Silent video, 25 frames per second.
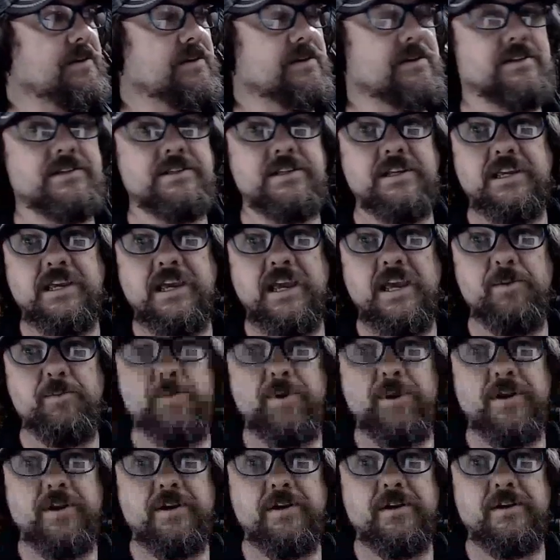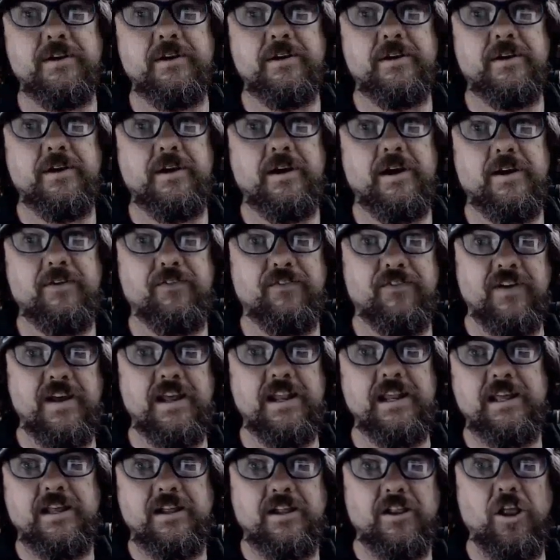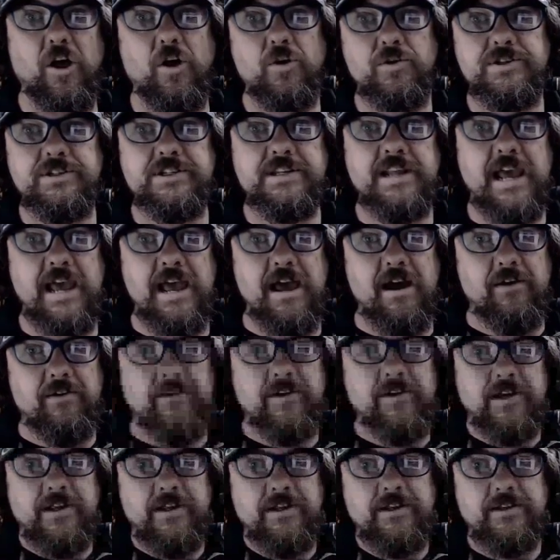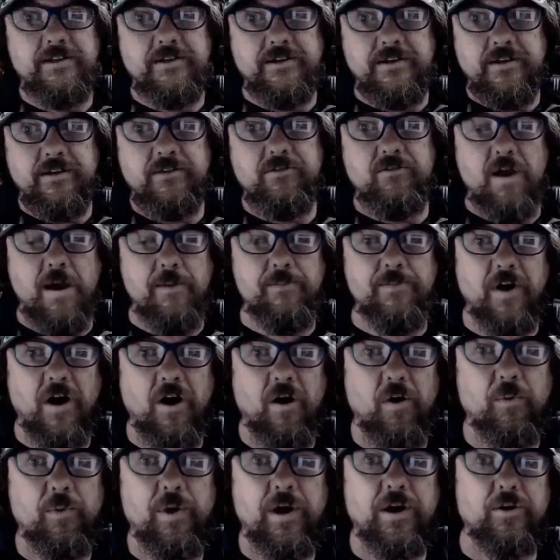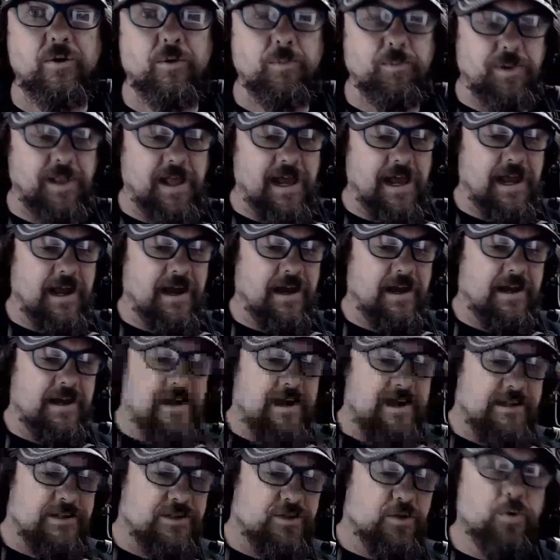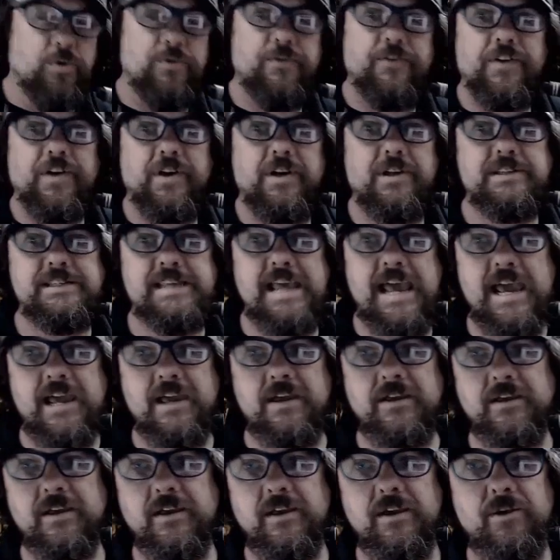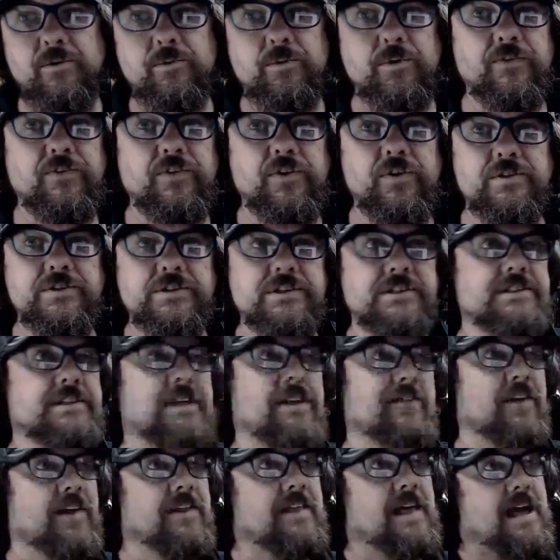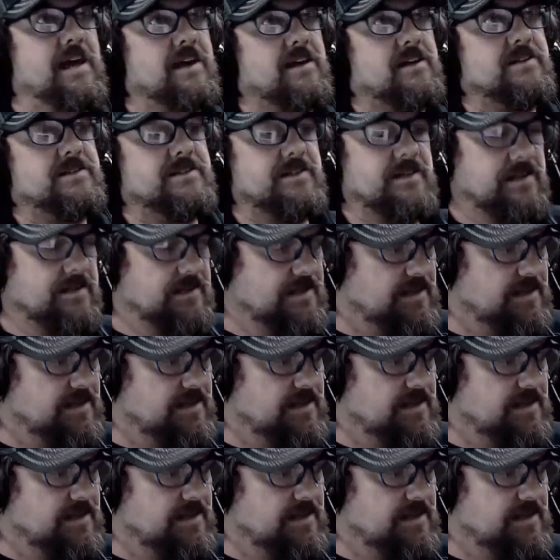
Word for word: to keep it uh, fairly close down and grab the whole record player. It's good for tech reviews and stuff like that because it